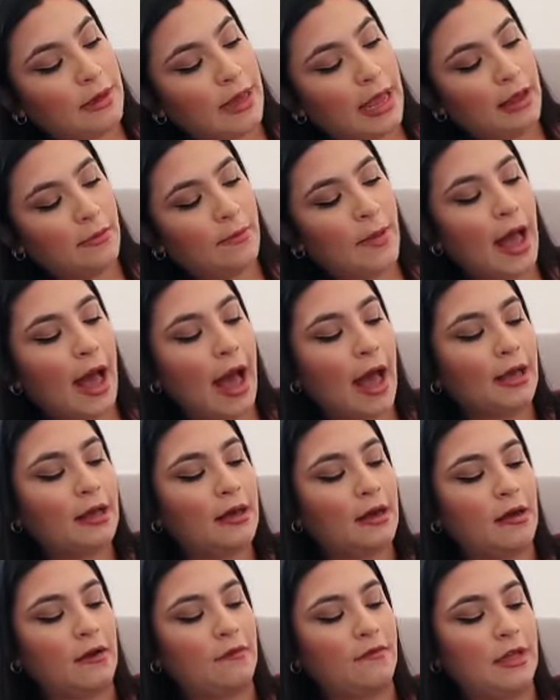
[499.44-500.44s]

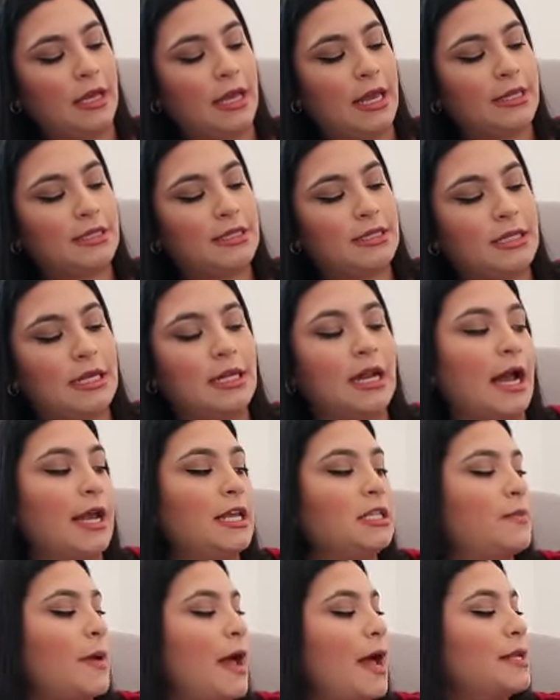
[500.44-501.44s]
8-pack of the instant
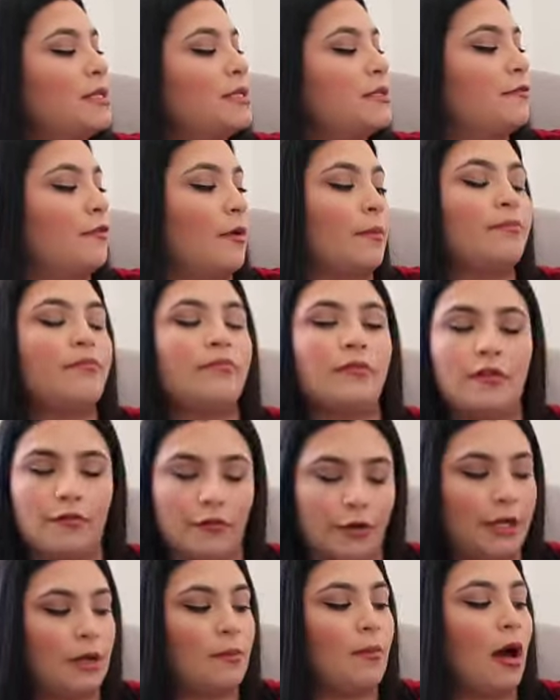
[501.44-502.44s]
ice pads from the
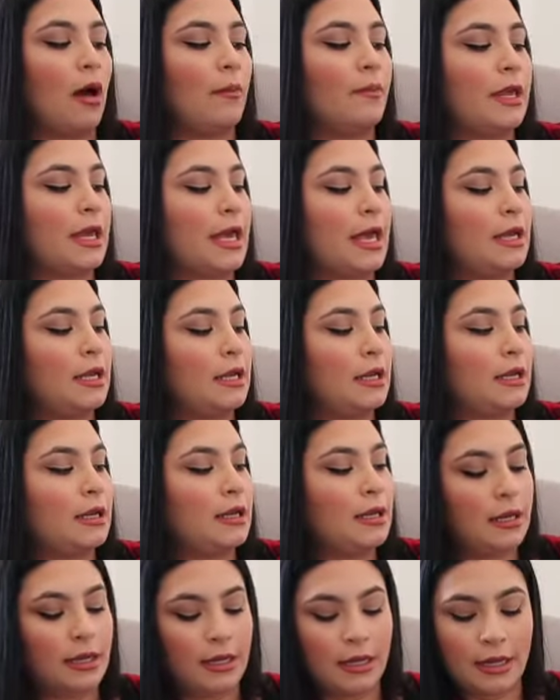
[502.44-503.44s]
Freedom Mom kit.
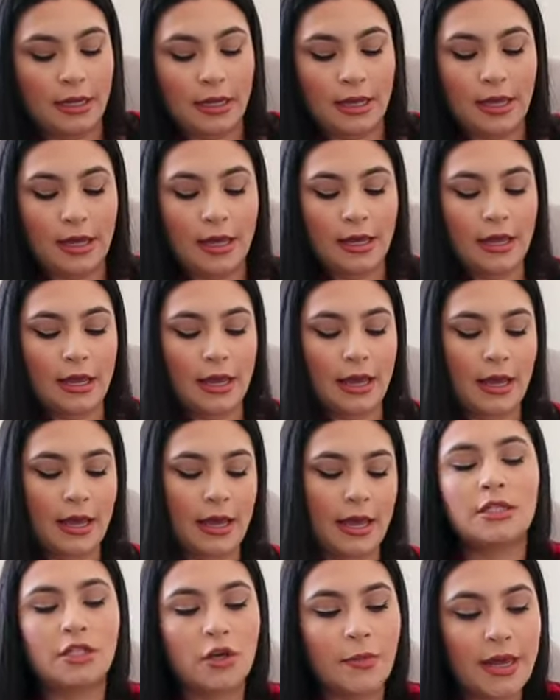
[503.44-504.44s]

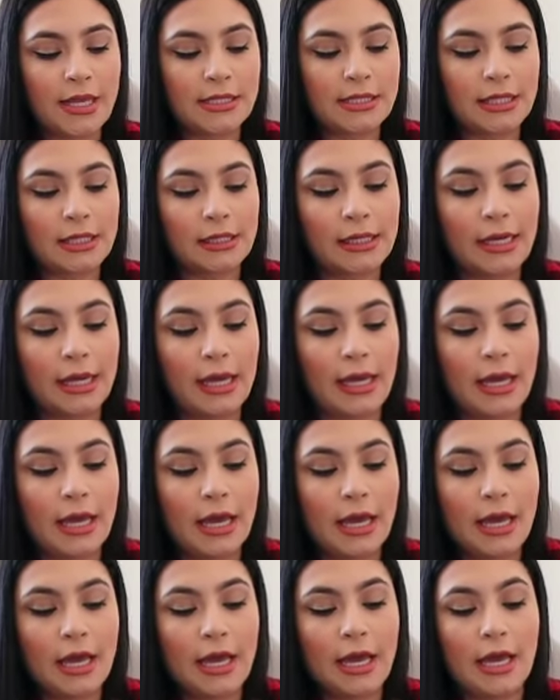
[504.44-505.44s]
So basically,
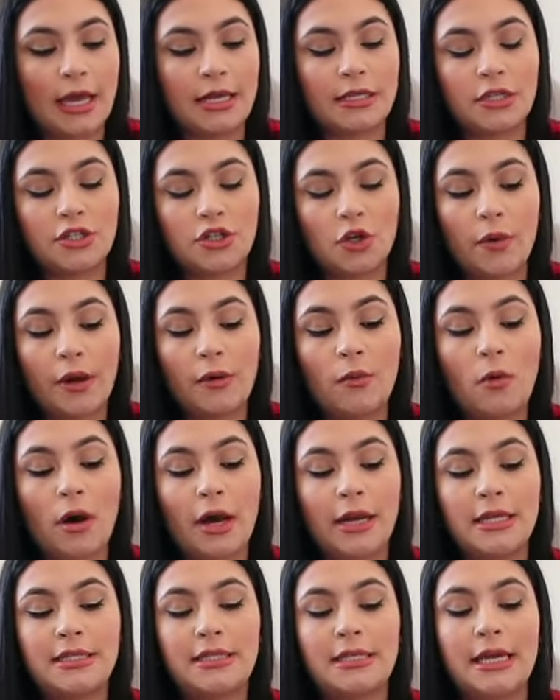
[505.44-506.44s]
it's a
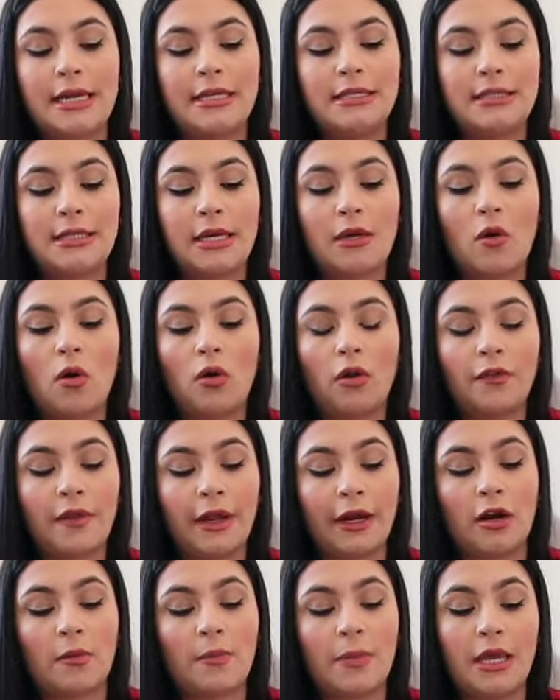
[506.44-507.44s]
2-in-1. It's an instant cold
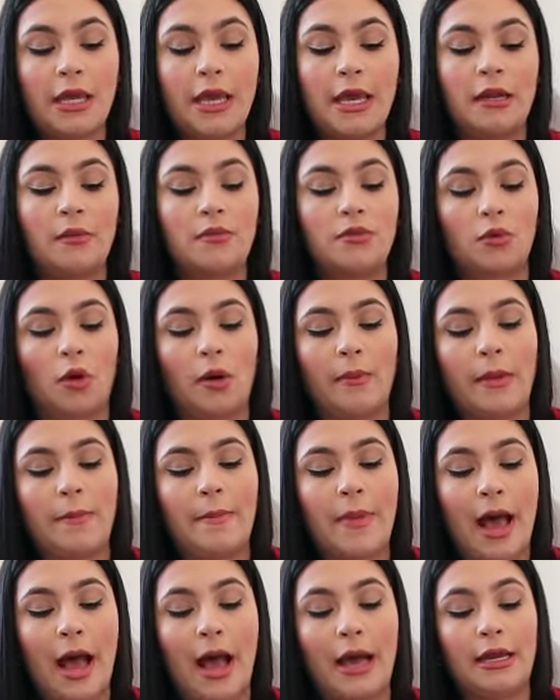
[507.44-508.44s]
therapy and
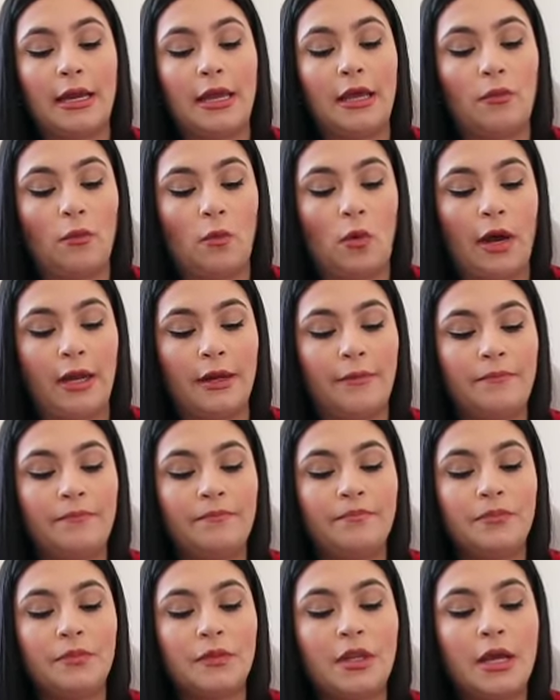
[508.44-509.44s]
absorbent pad in one.
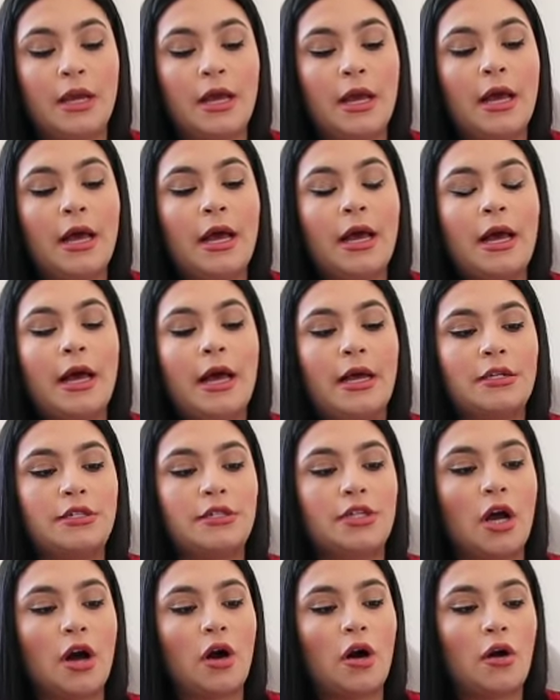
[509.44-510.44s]

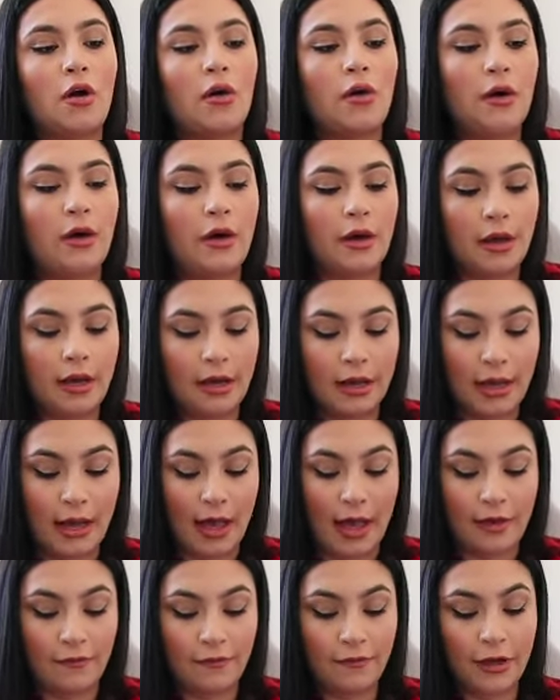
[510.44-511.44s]
So
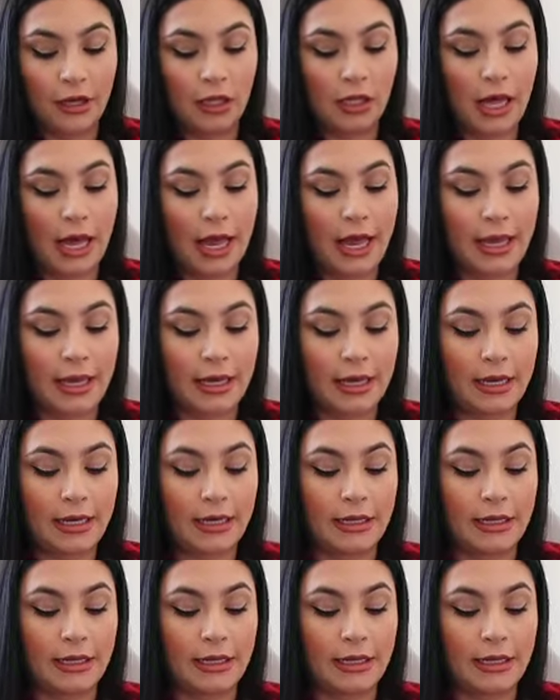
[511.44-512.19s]
I feel like